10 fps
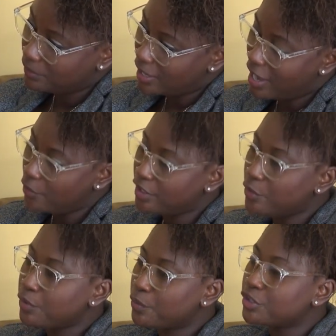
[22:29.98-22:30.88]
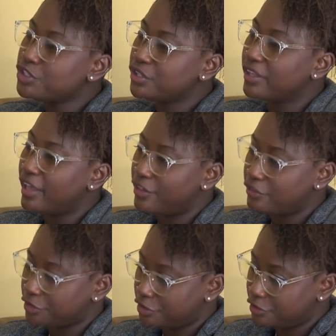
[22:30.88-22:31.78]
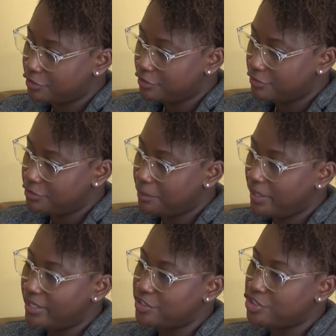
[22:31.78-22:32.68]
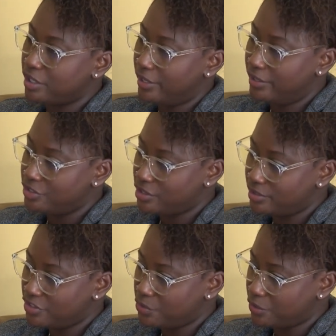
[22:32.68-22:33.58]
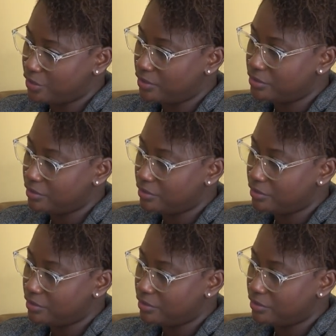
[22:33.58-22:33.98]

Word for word: How mm-hmm. can we work together to make a change in this world,